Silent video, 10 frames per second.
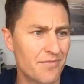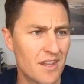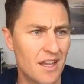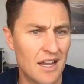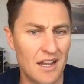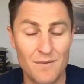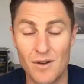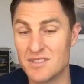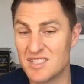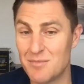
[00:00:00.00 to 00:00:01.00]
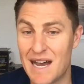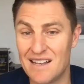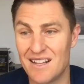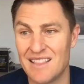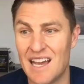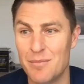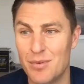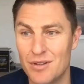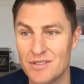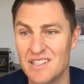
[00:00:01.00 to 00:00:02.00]
if I was smart like that
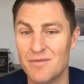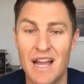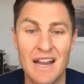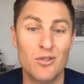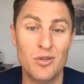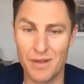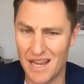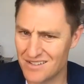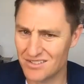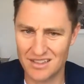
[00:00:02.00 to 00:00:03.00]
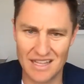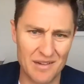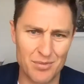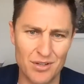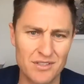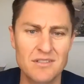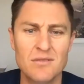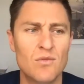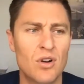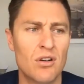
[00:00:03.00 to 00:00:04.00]
person, if I had good parents like that person,
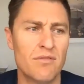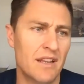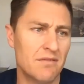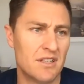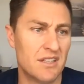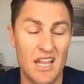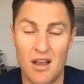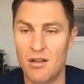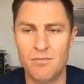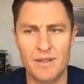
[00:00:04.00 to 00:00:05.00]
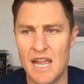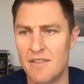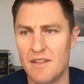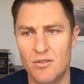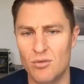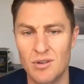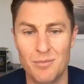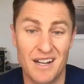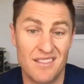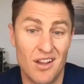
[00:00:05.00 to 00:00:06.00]
well, then, yeah, I'd be out there doing it,
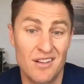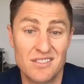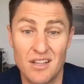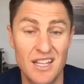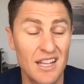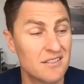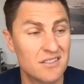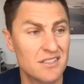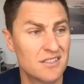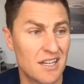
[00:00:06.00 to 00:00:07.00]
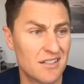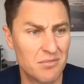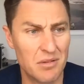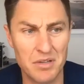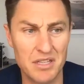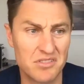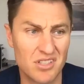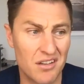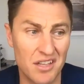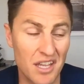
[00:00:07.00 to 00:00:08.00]
but I don't. So, yeah, it just sucks to be me.
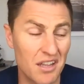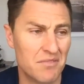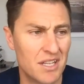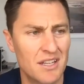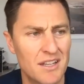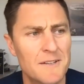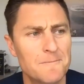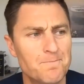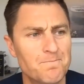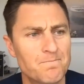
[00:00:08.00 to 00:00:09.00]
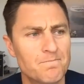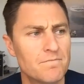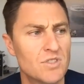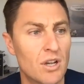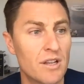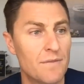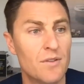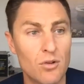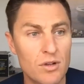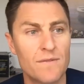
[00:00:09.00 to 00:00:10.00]
So, yeah. So, yeah, if
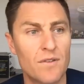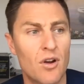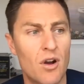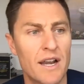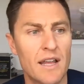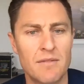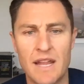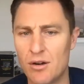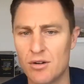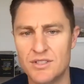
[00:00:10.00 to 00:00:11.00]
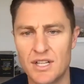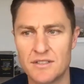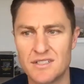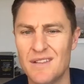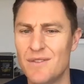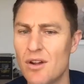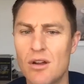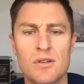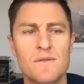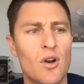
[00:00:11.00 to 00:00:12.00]
you're looking for a hideout, hang on to jealousy. If you're not
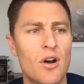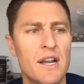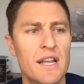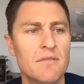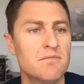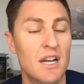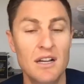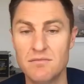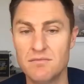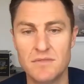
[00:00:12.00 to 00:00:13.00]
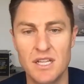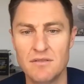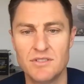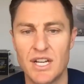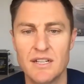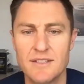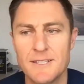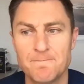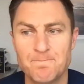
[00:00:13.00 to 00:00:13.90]
looking for a hideout, yeah, jettison it.